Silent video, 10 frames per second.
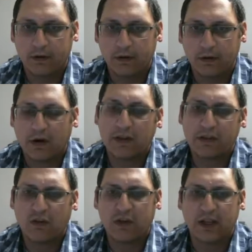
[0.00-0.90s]
Oh
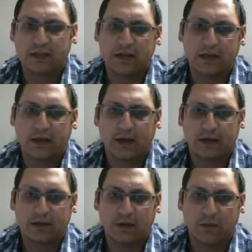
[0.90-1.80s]
no, yes, I
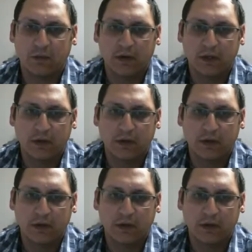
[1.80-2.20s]
guess I would.